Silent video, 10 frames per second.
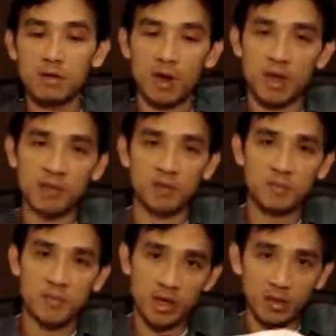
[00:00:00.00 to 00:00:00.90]
rather than
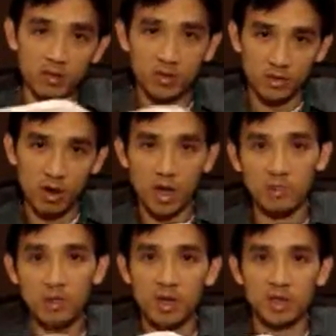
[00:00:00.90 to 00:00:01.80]
spending all your
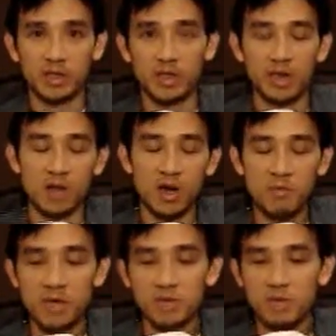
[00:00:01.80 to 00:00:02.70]
time attending
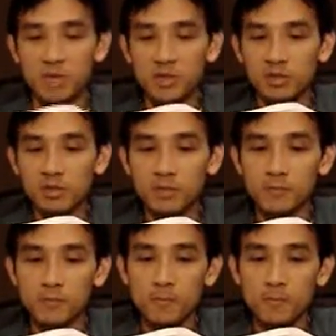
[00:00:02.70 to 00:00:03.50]
open inspections.